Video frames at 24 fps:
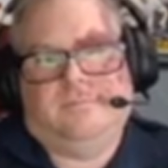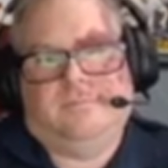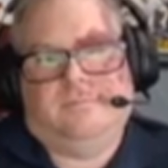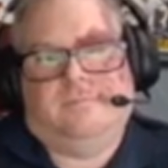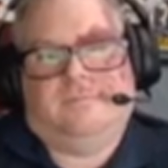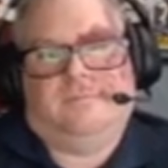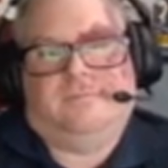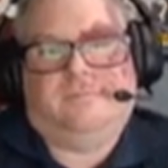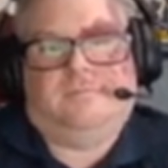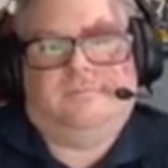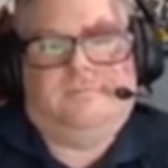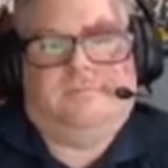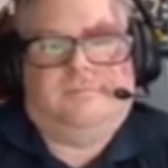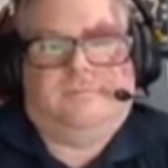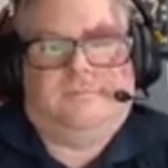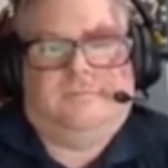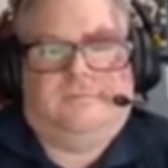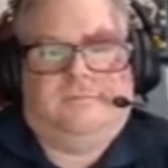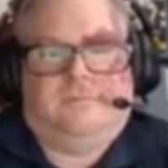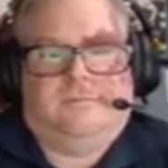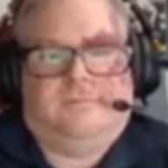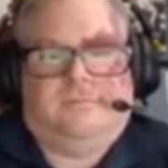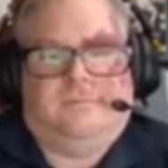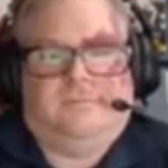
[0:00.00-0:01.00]

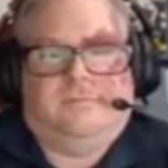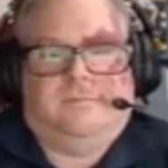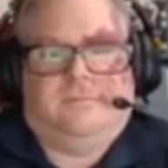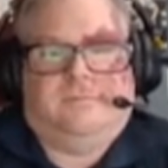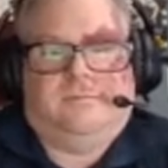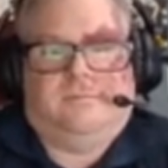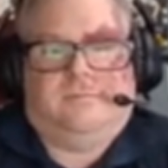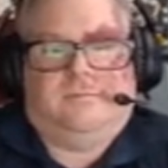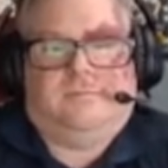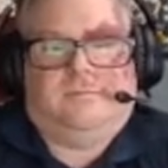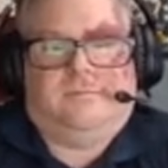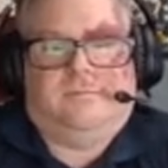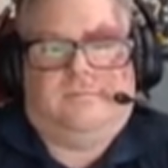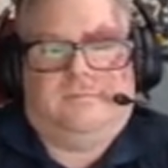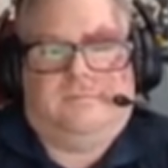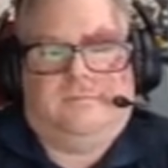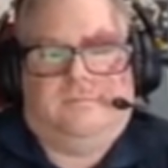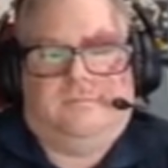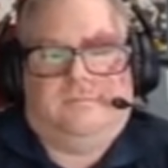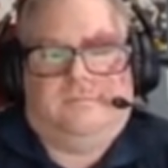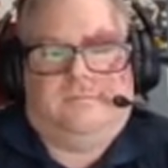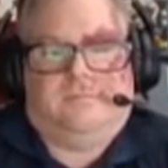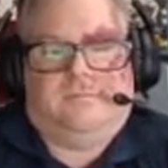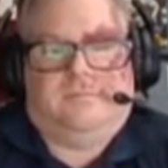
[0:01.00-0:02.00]

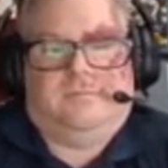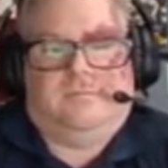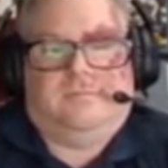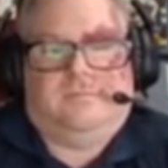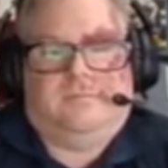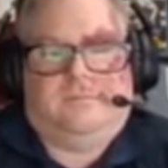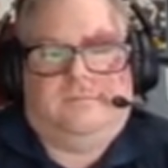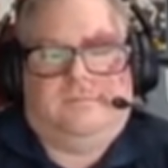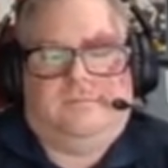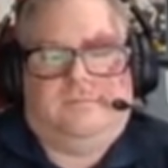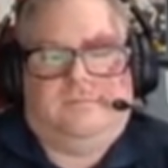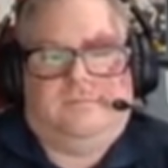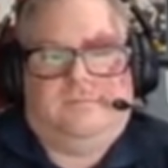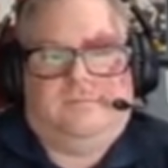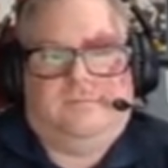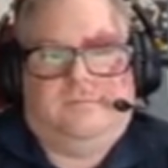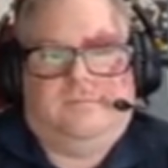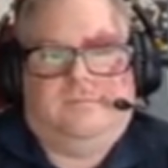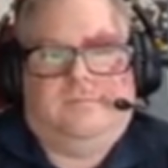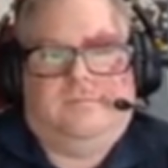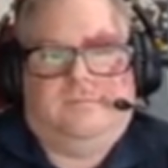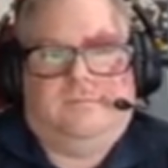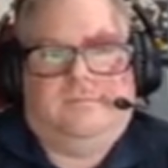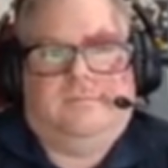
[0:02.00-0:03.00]

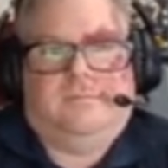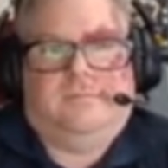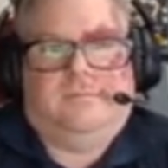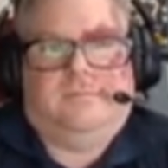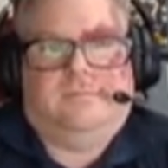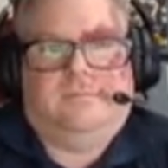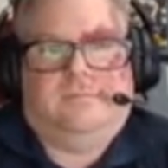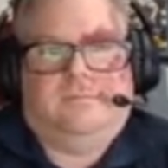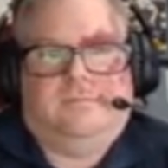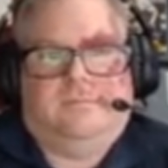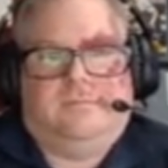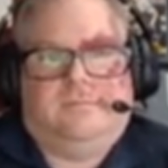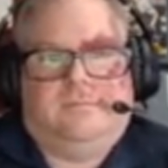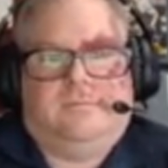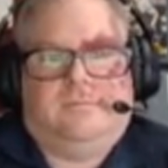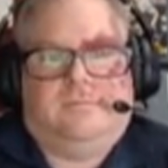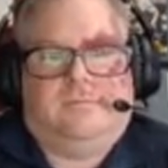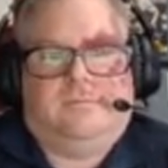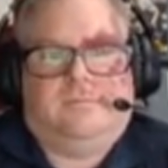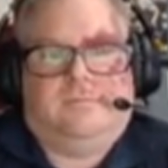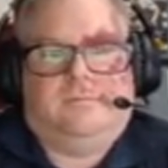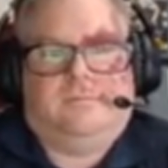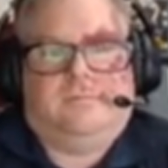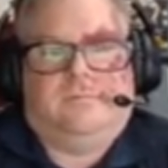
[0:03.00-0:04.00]

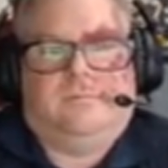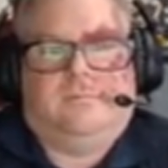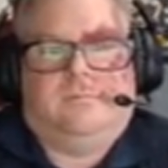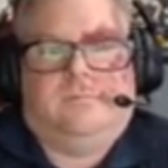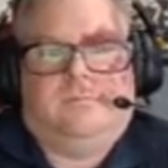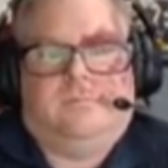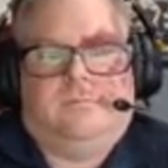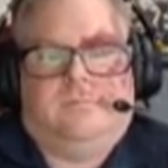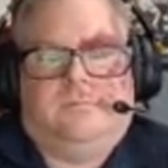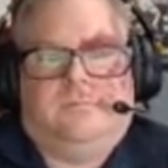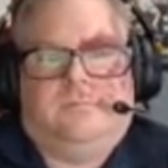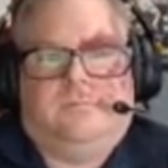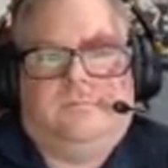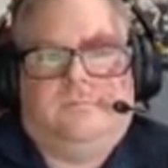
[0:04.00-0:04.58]
(not speaking)